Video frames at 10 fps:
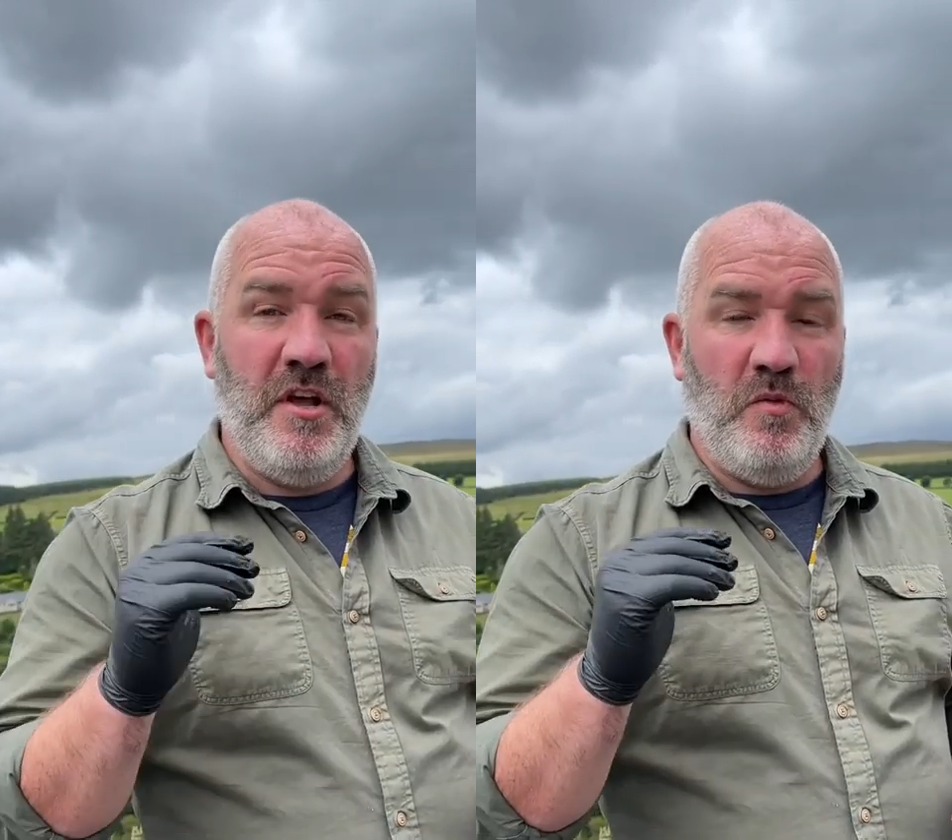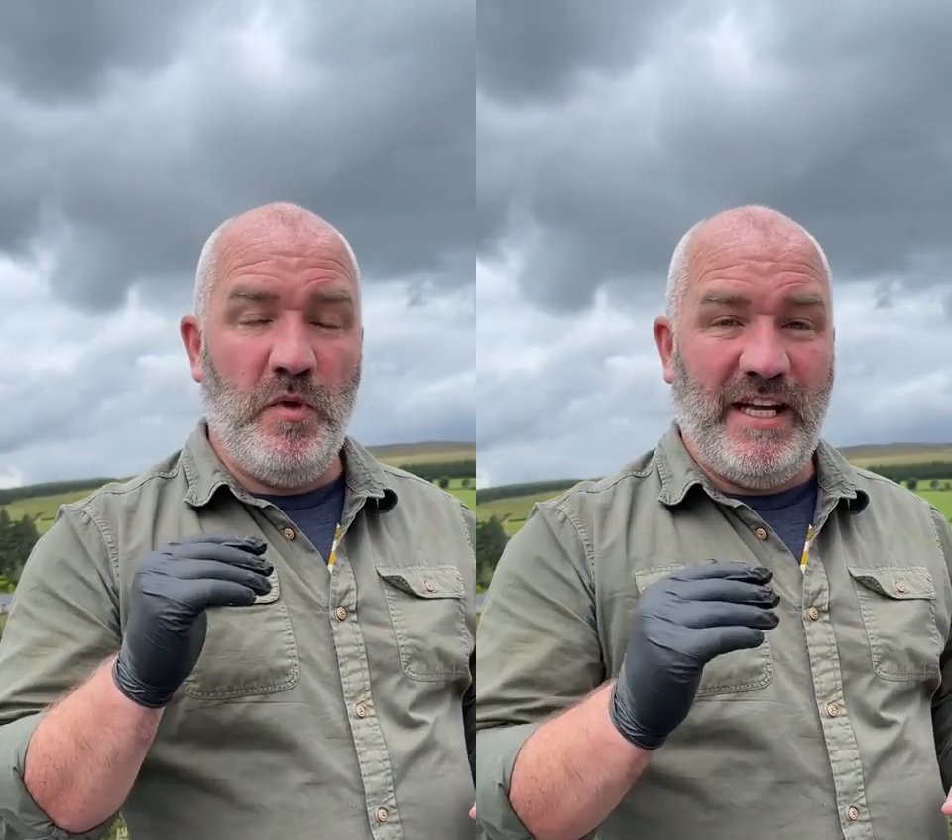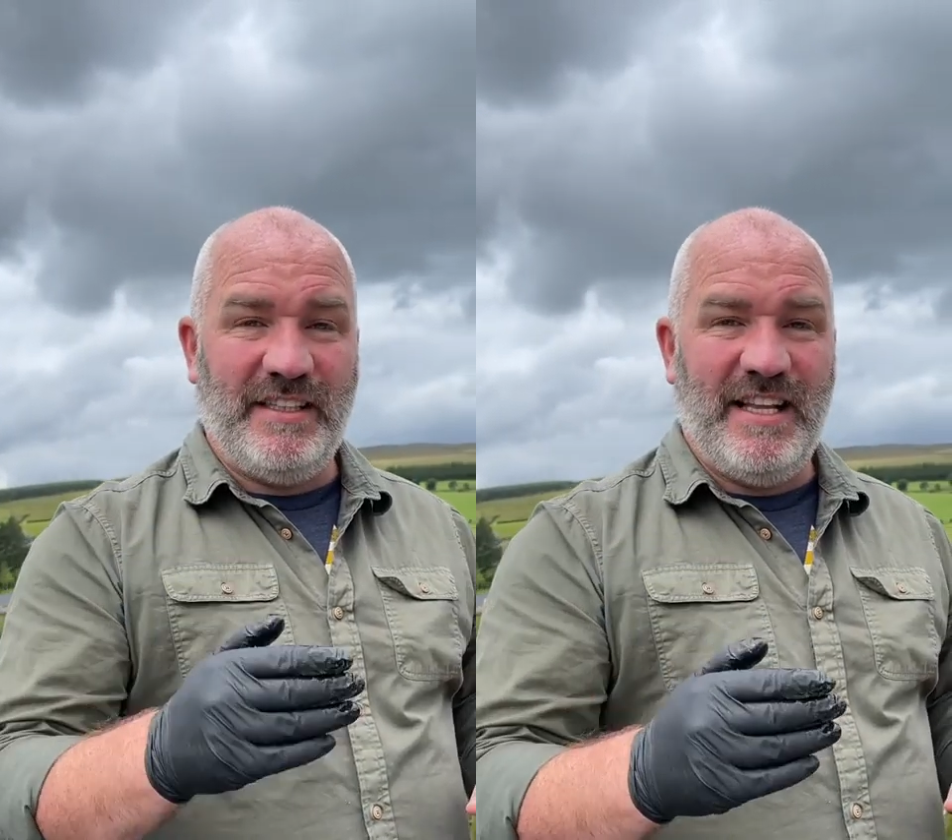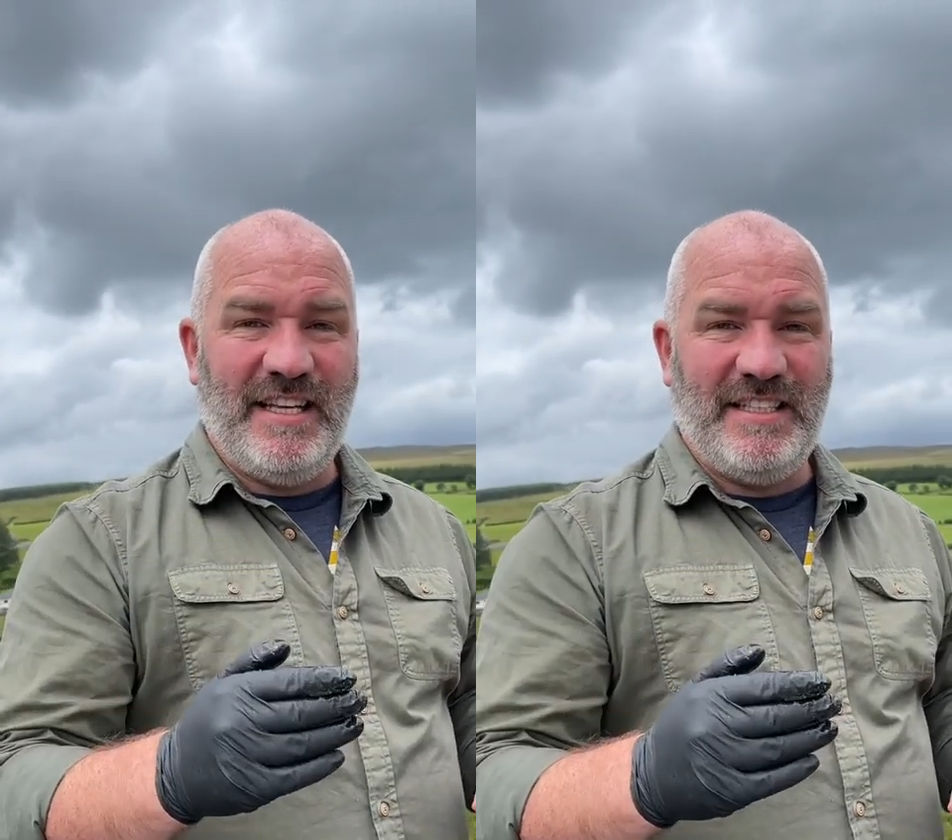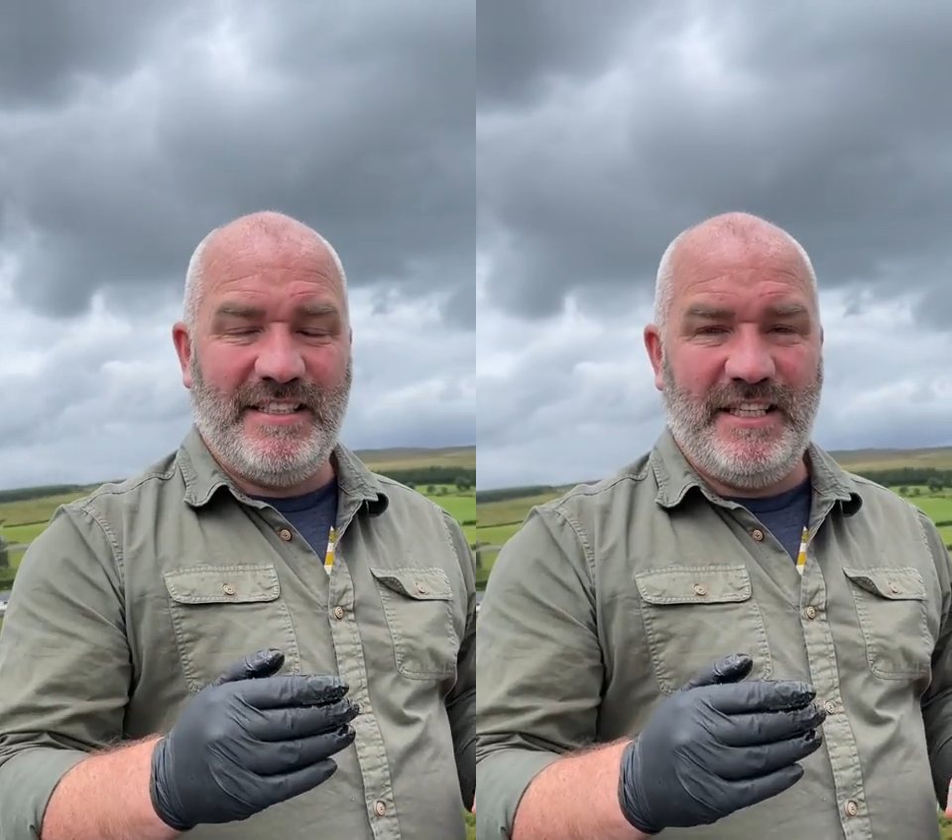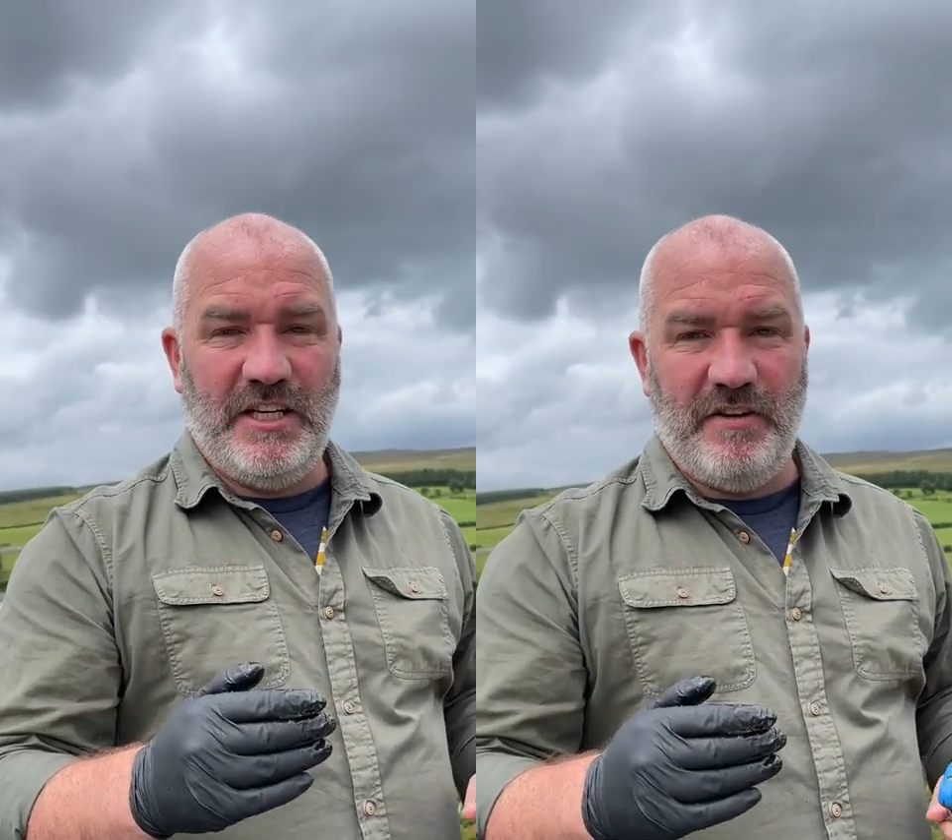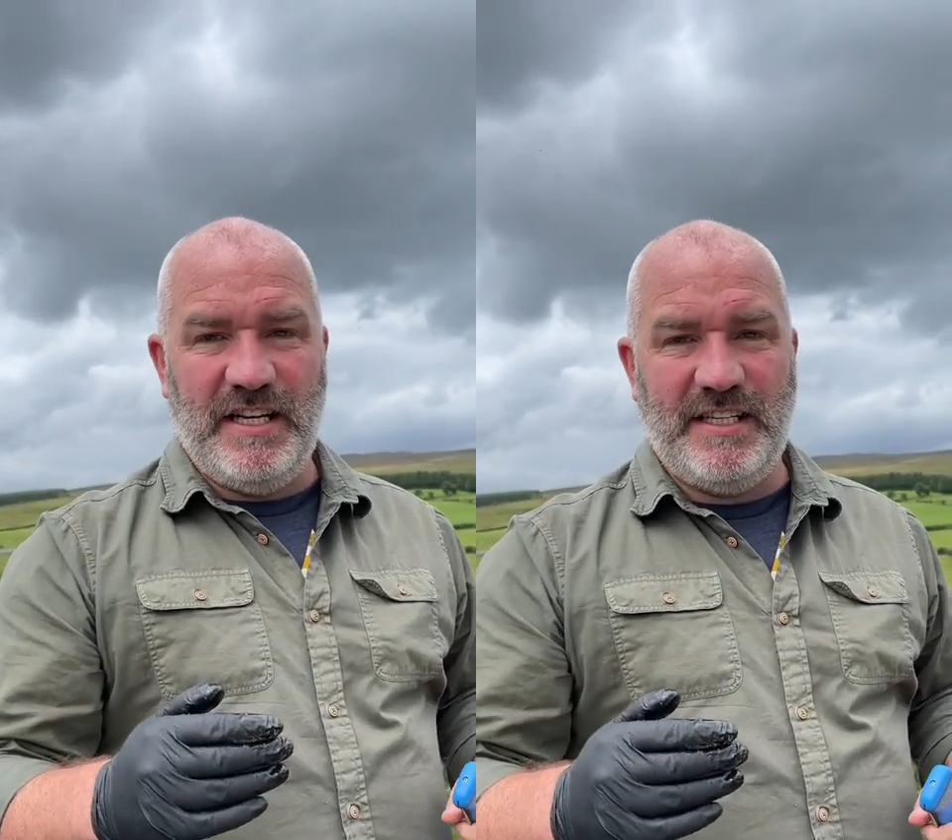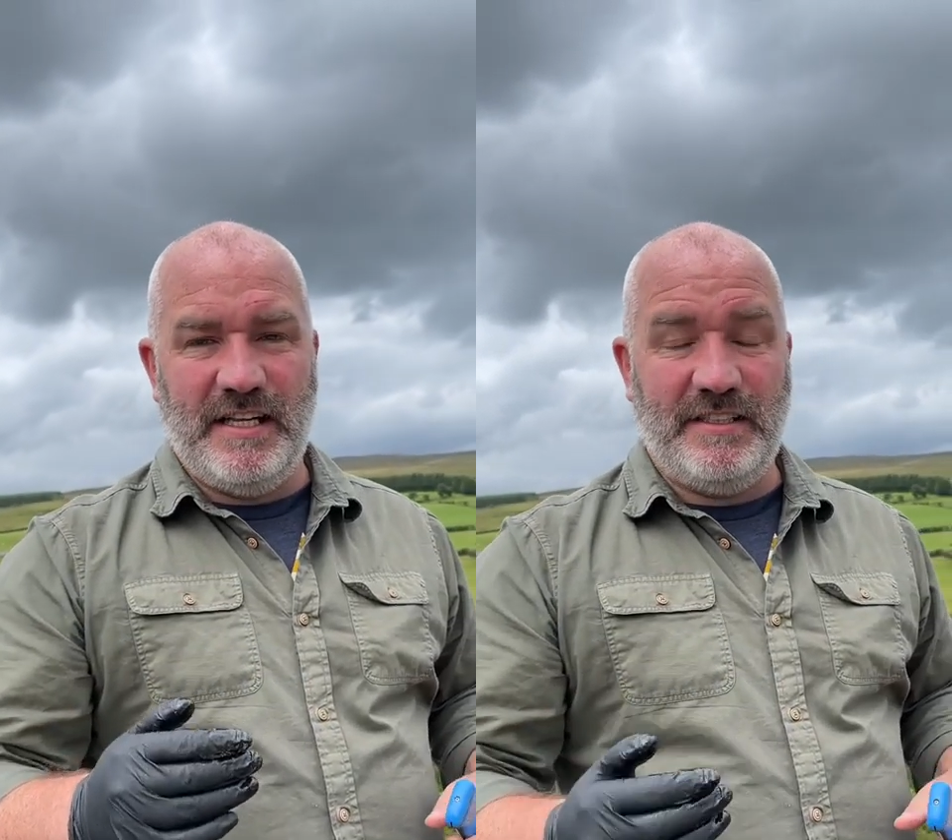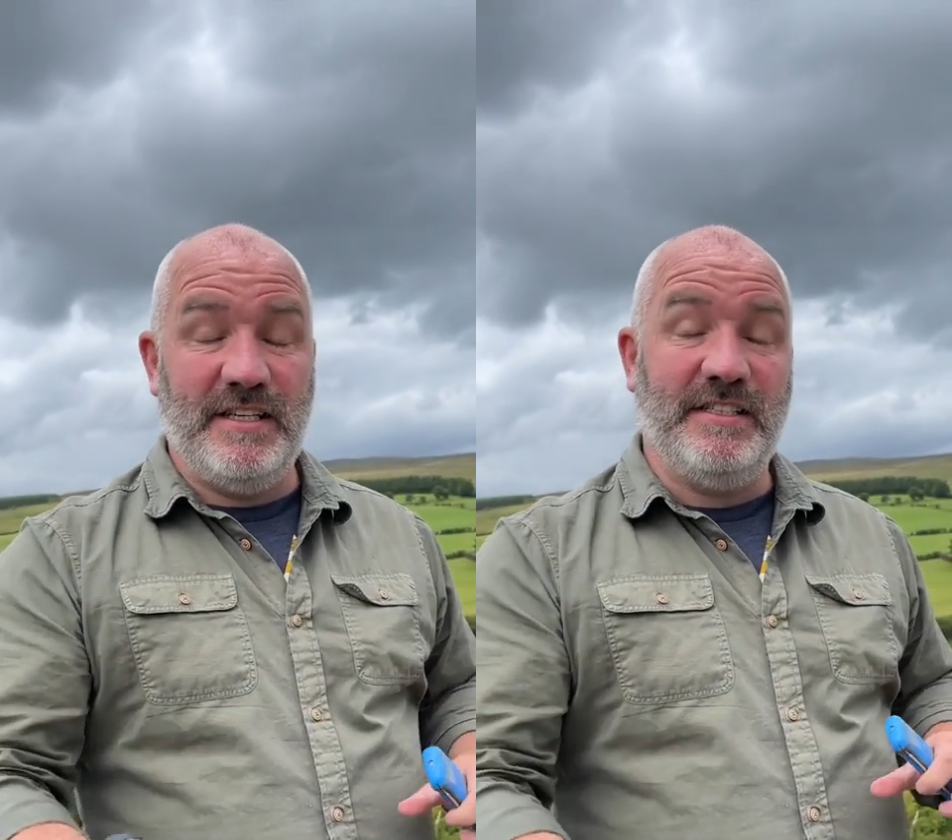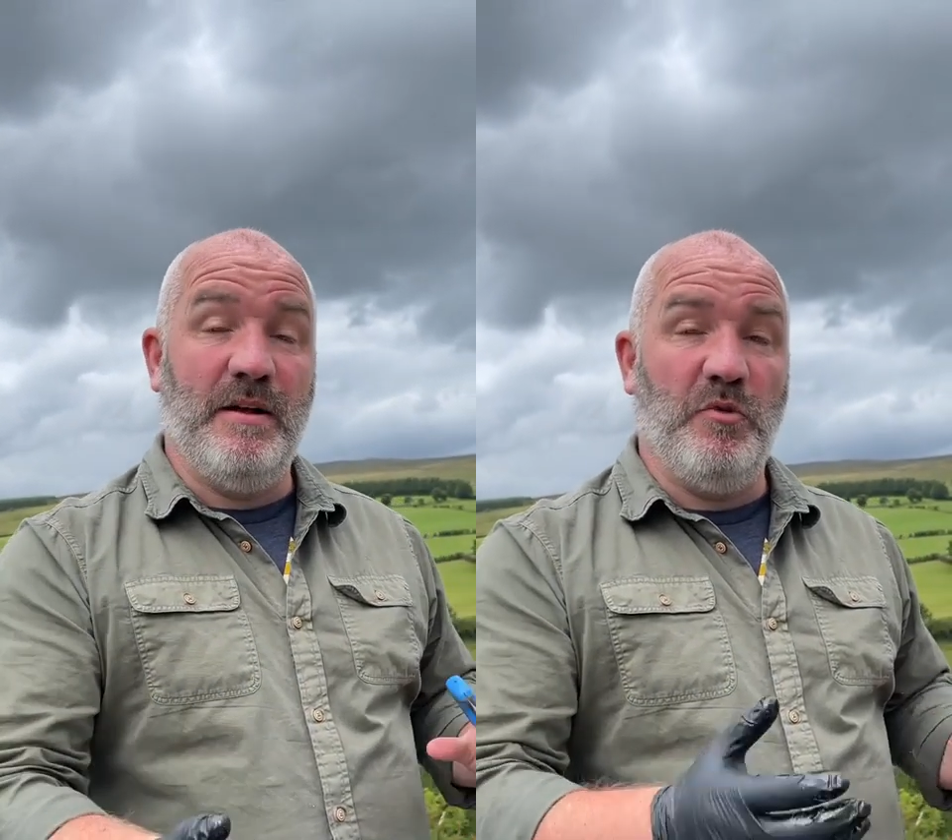We'll get to that 60 degrees Celsius,
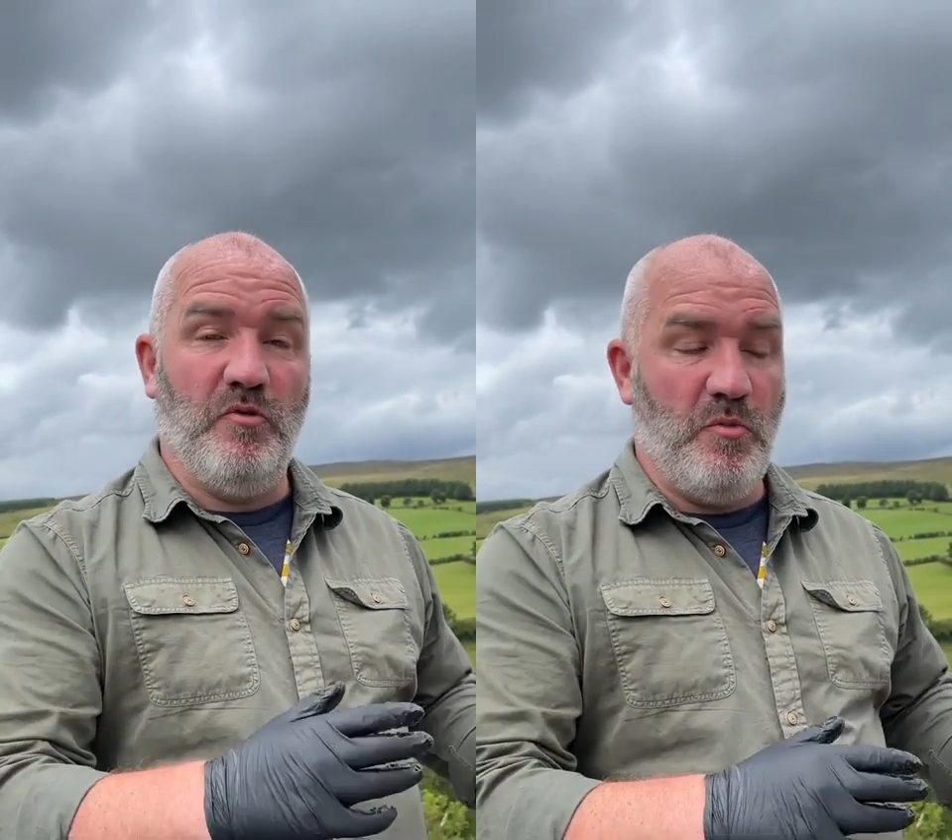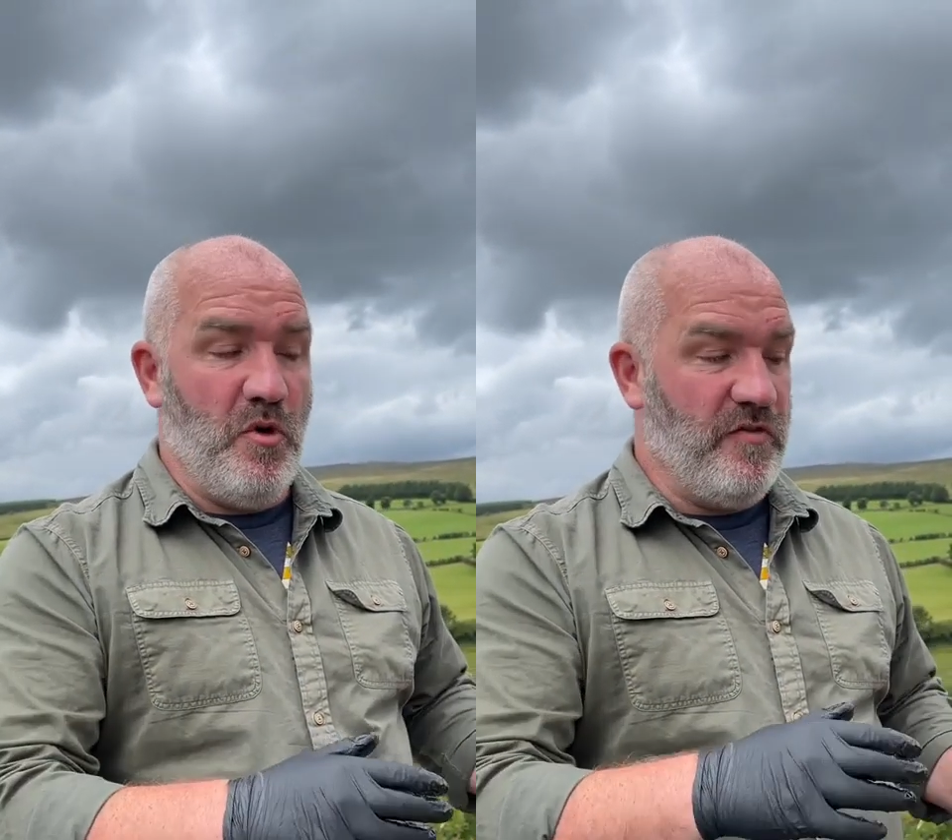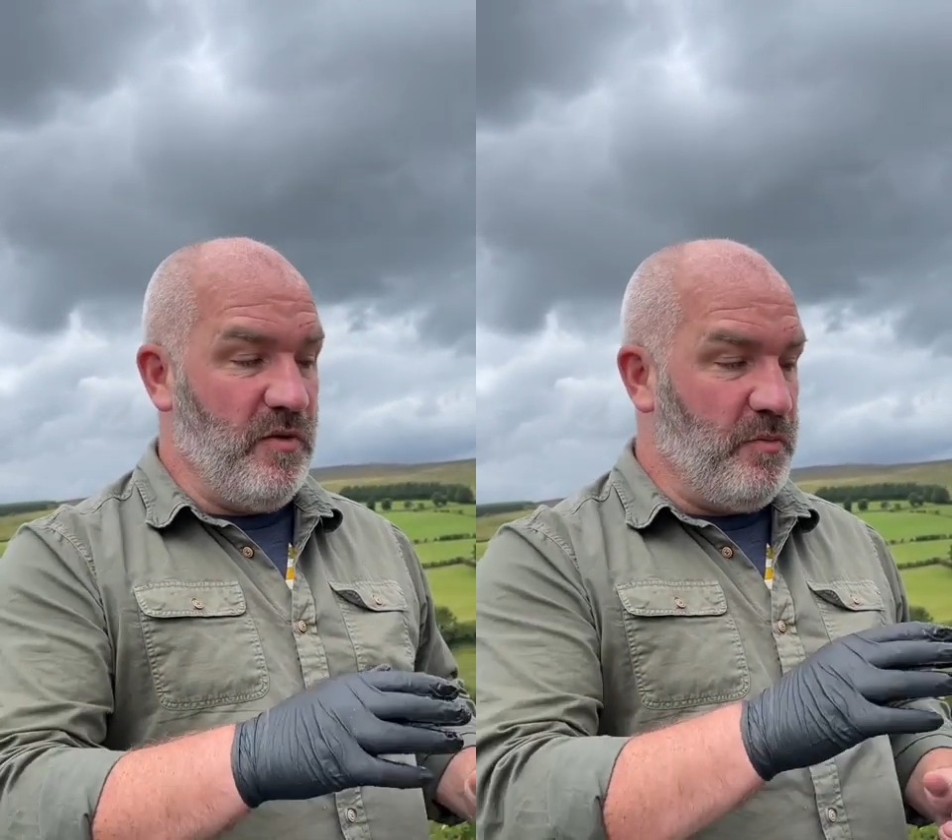then we'll remove them,